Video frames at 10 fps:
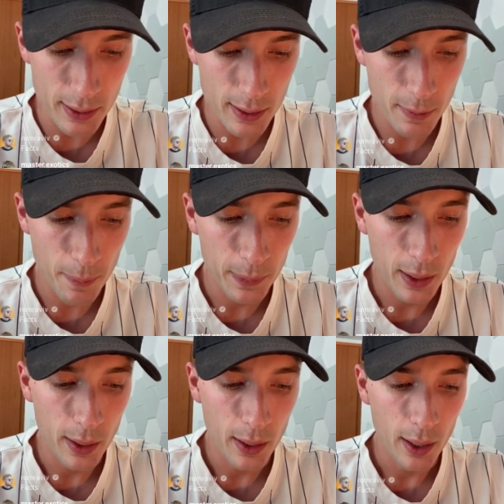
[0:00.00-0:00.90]
means
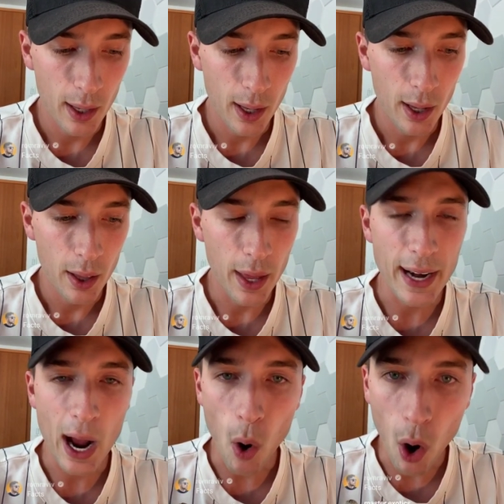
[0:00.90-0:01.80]

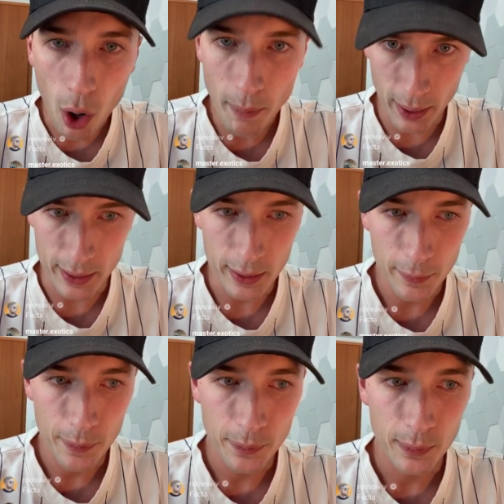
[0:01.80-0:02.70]
that now all
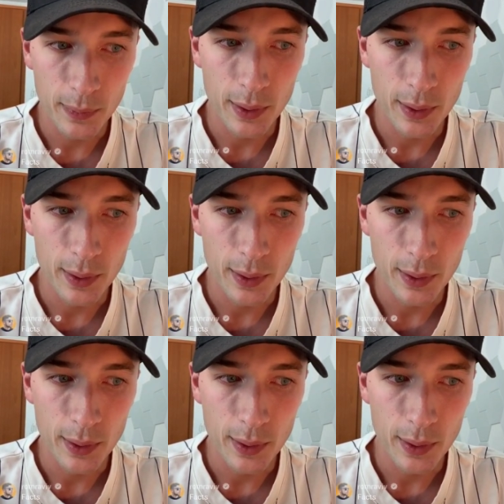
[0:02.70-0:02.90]
money